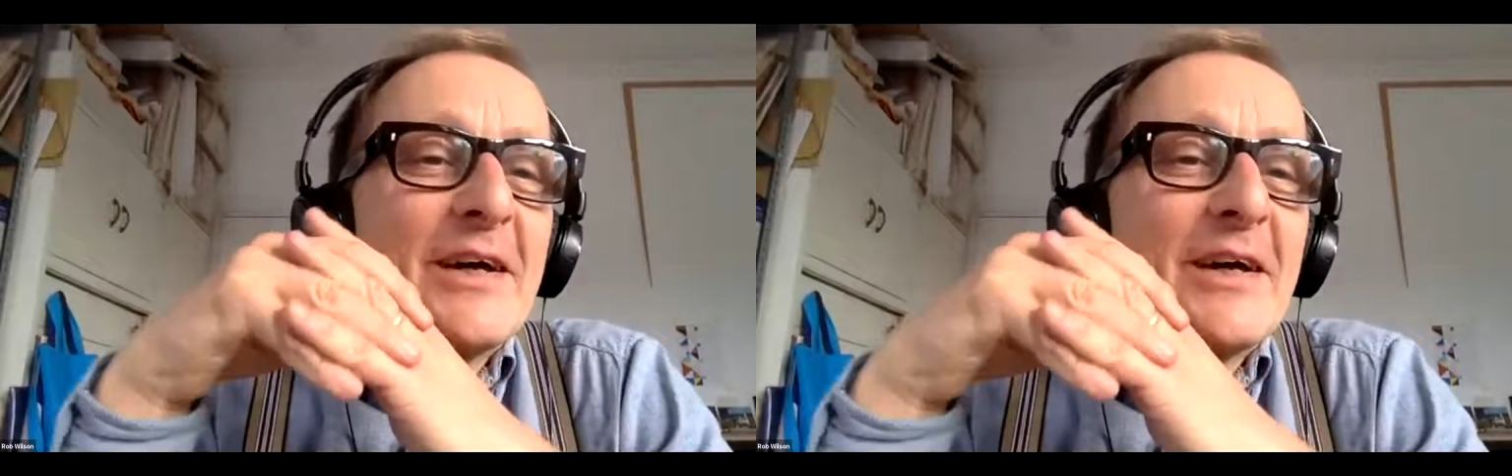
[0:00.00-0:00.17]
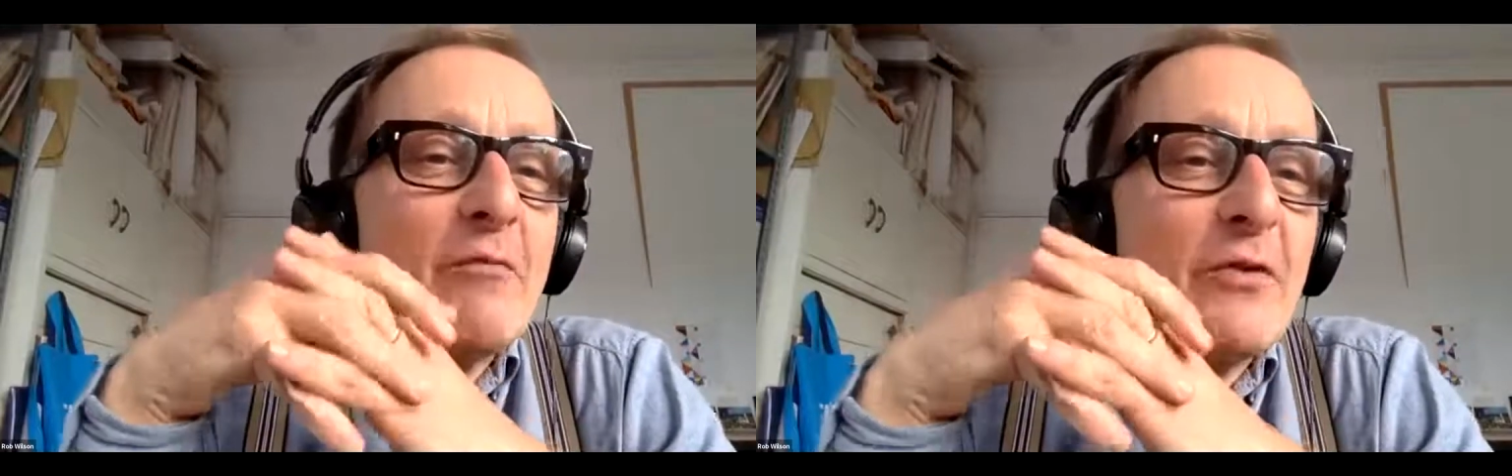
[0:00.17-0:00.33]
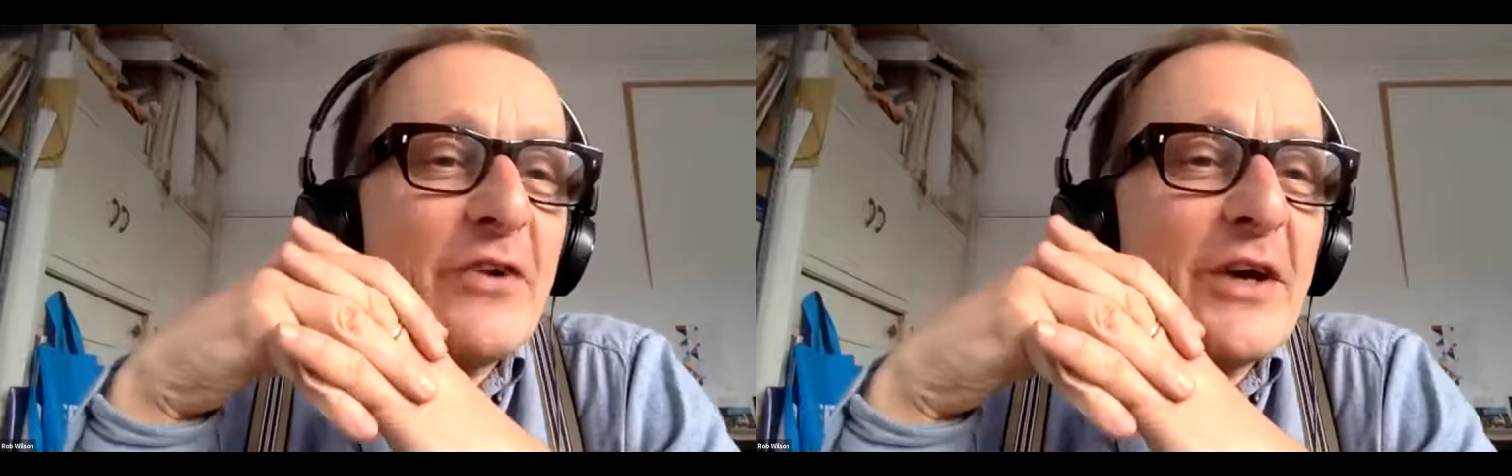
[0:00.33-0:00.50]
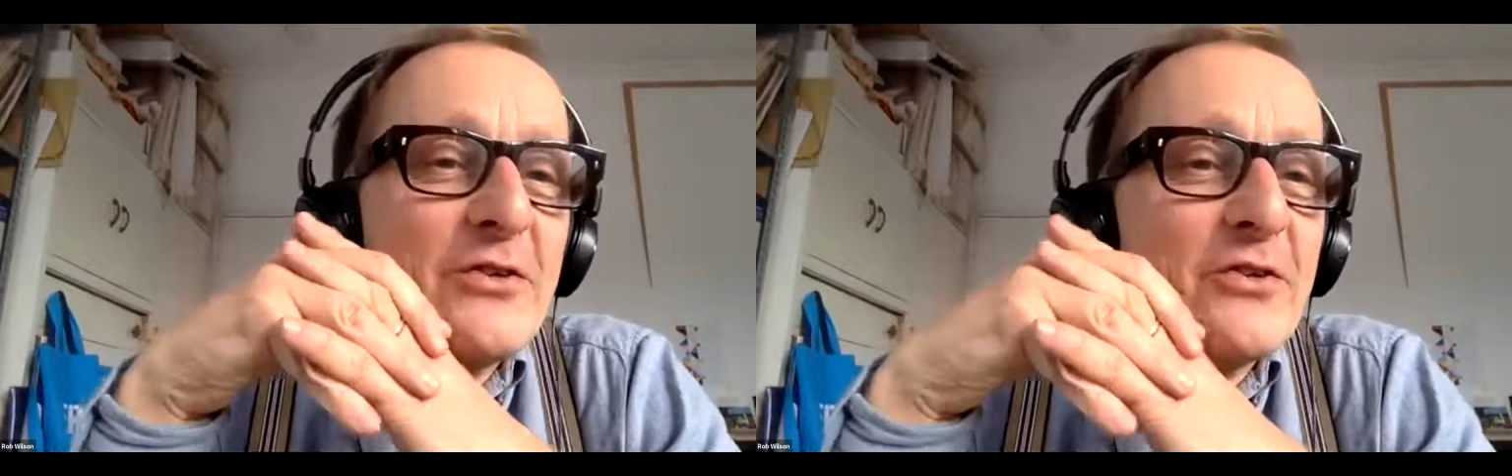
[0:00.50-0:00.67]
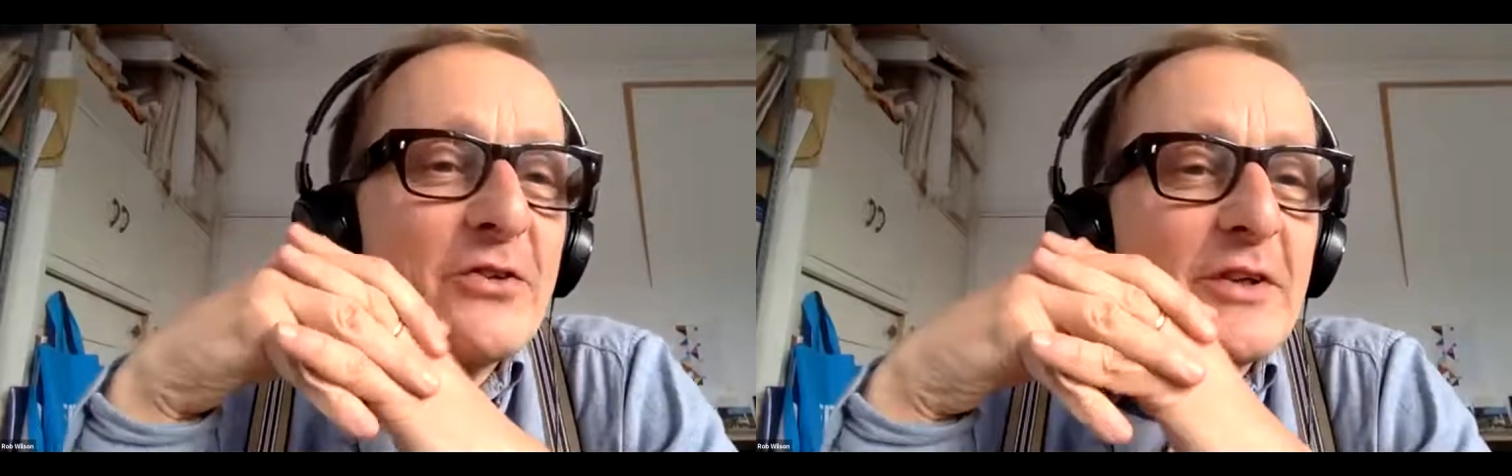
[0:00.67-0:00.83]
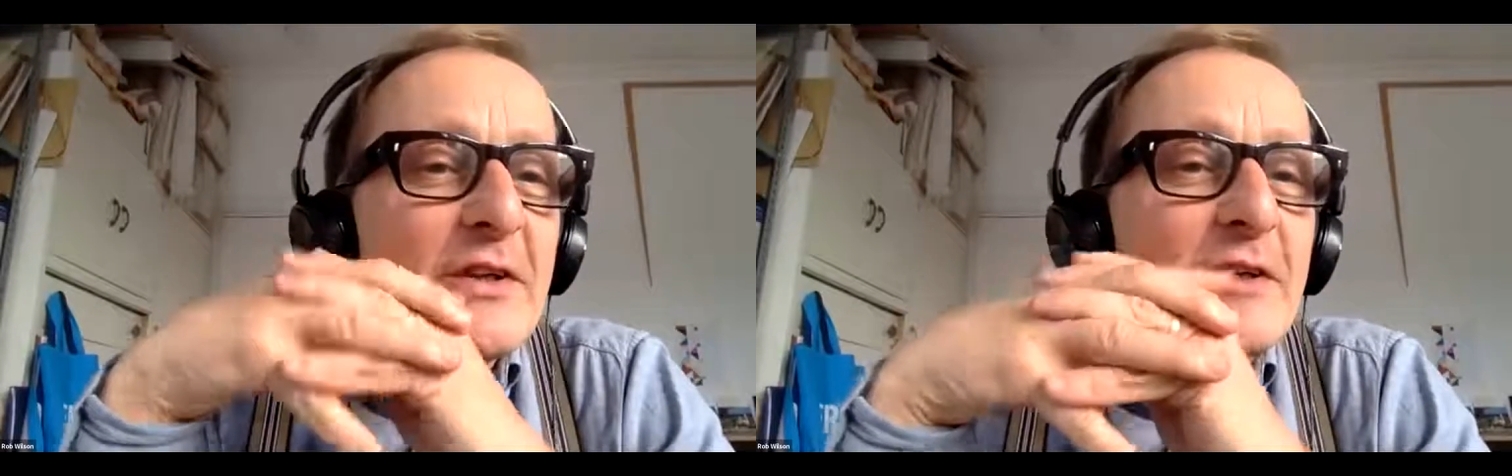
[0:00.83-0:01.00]

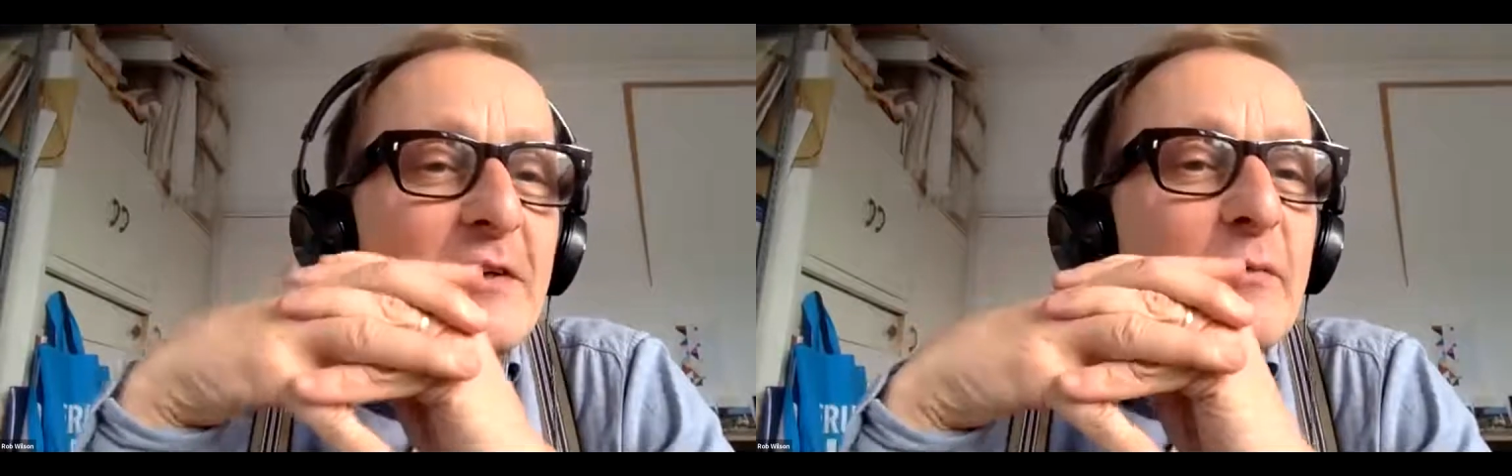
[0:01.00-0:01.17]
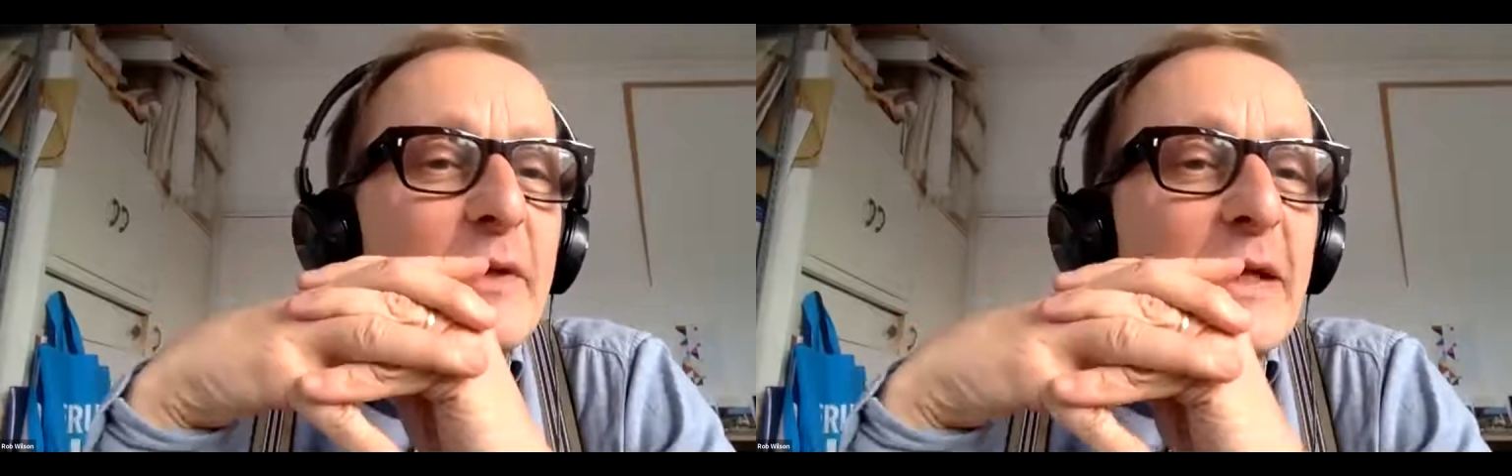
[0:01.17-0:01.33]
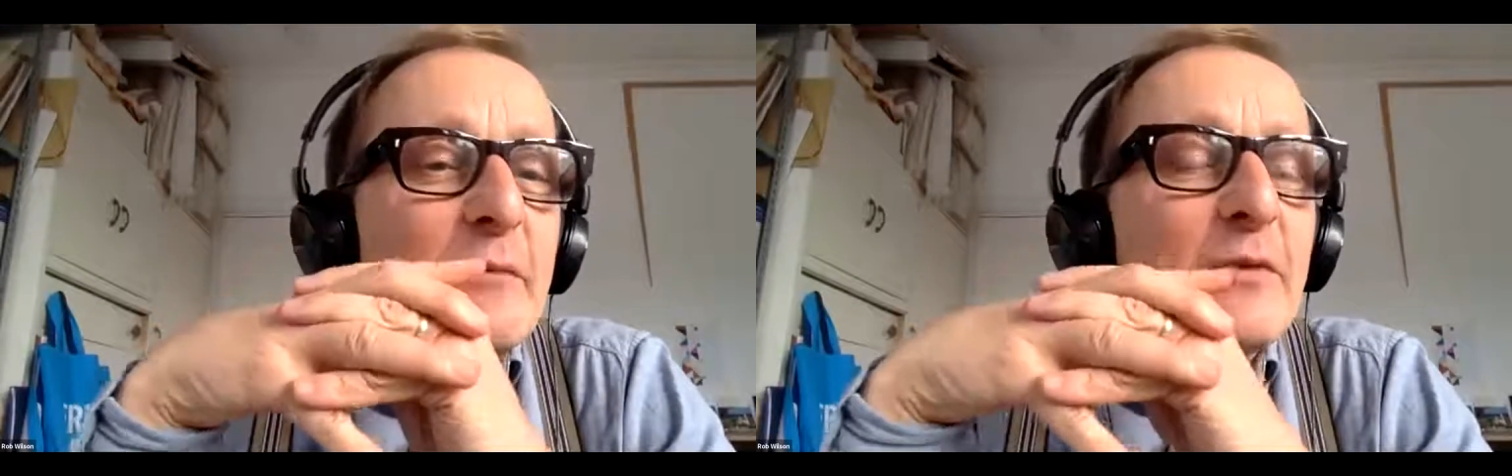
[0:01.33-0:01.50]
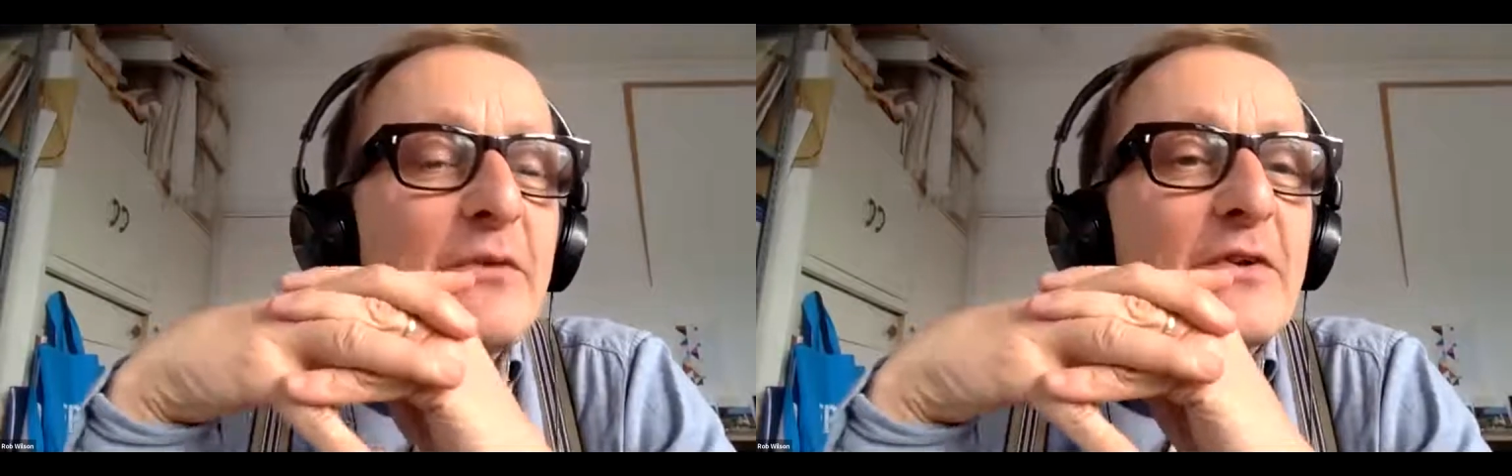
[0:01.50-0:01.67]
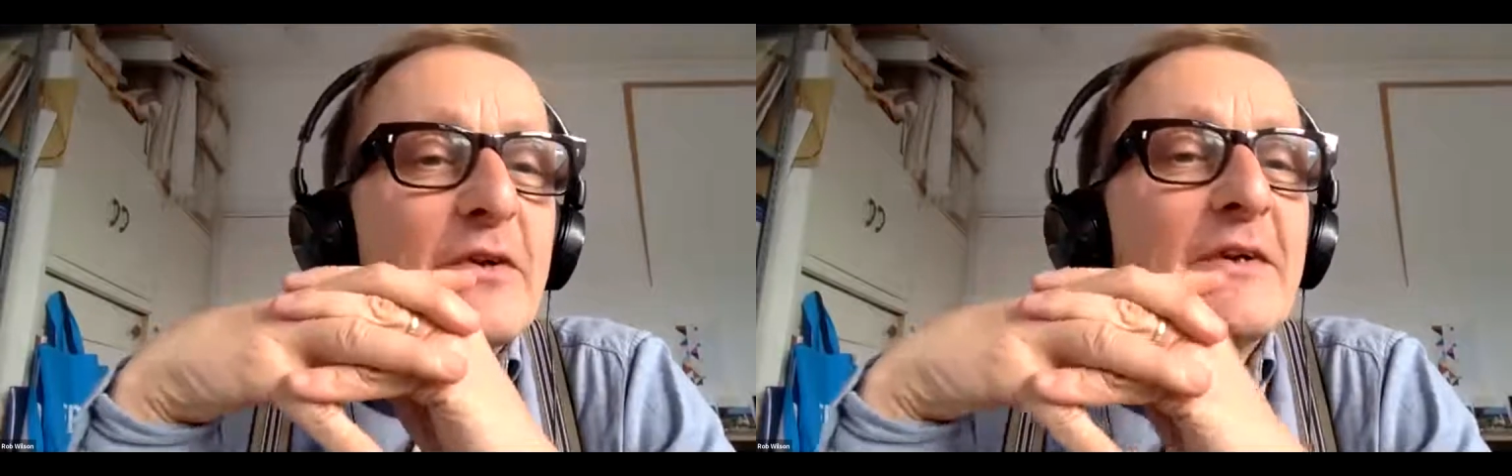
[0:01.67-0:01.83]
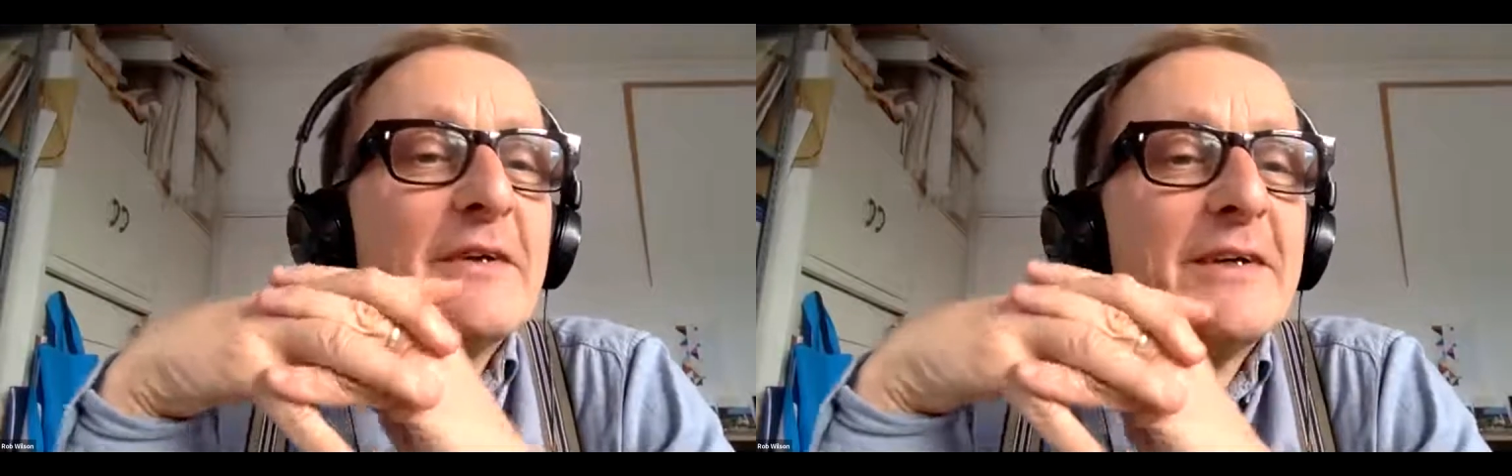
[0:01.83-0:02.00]
conversation and being able to